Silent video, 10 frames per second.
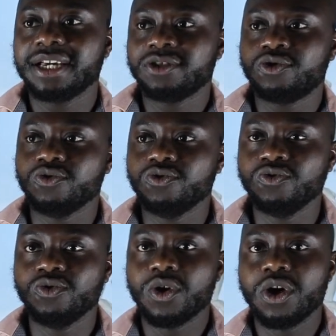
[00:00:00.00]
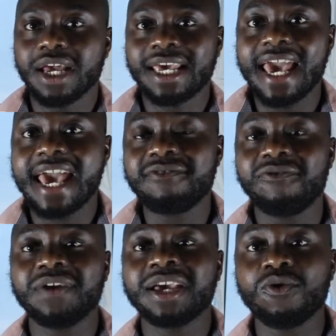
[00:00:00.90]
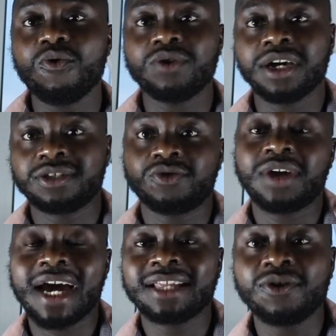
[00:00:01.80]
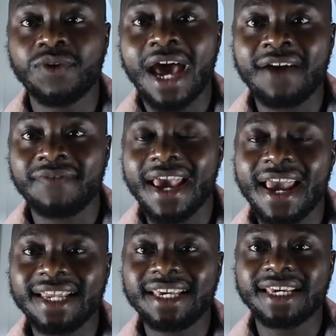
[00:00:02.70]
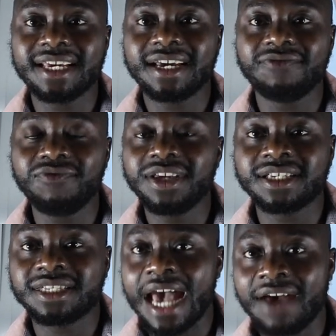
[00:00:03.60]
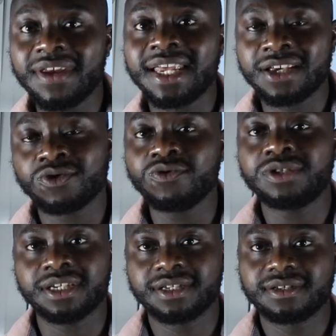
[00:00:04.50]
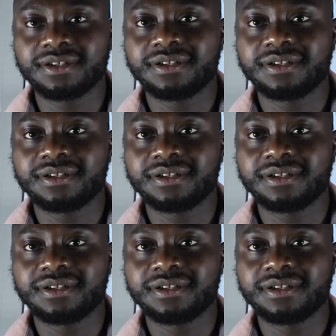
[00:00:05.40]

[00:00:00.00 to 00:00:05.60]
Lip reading: to get everything in order so that I don't have any reasons to have any excuses.